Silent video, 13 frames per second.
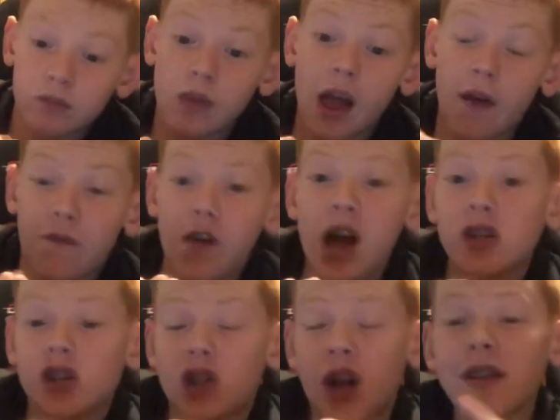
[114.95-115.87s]
A
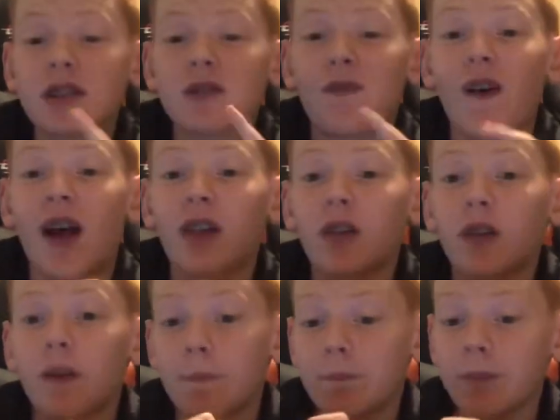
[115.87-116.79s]
first chance fell
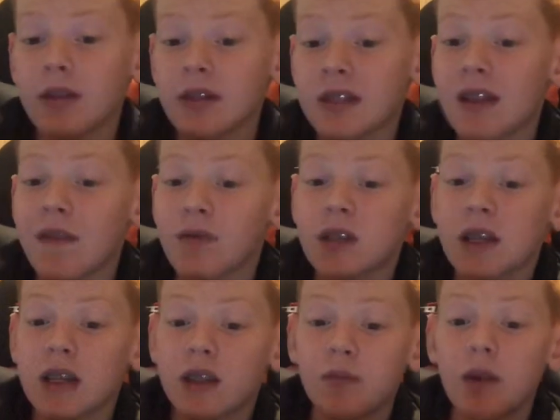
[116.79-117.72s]
in the
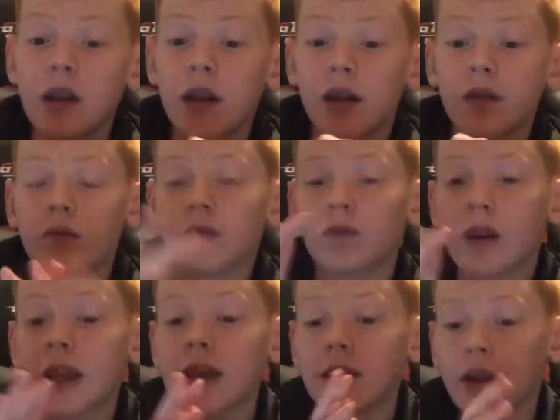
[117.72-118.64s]
17th minute,
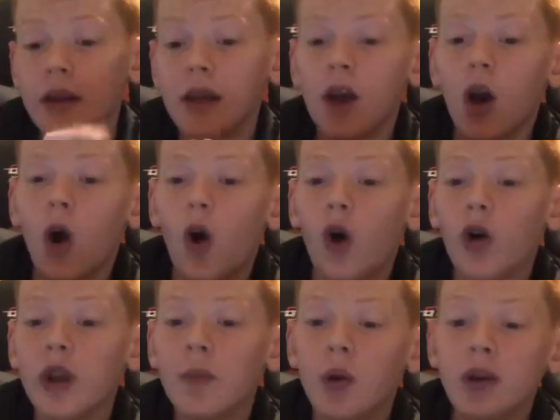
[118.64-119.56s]
really.
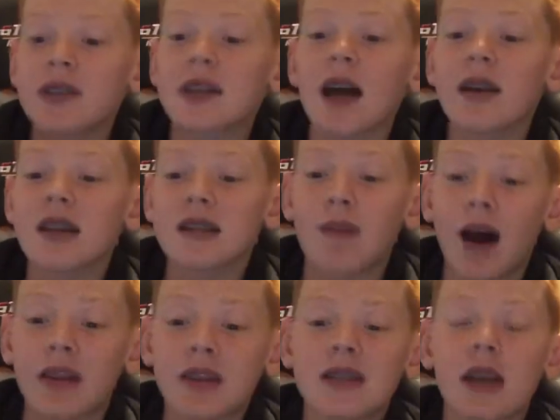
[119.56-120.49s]
Honeyman turned his
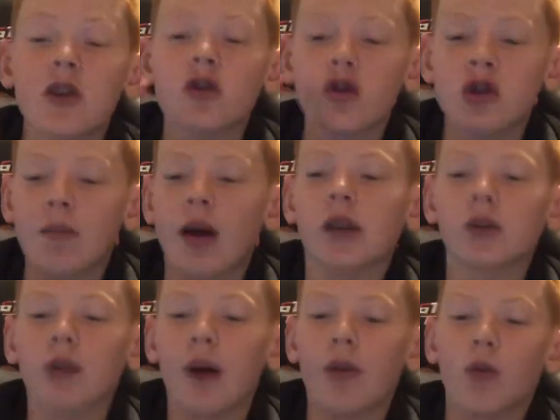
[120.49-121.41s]
man, sent Josh
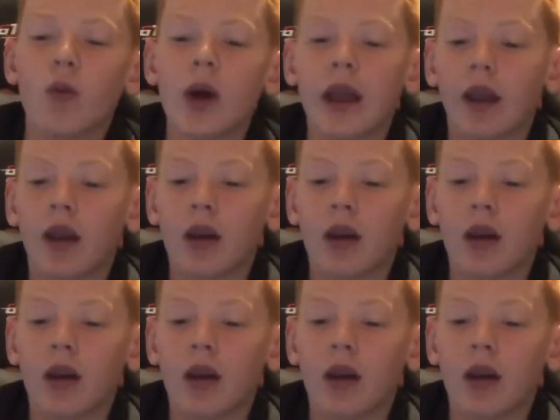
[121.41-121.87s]
Emmanuel down the wing.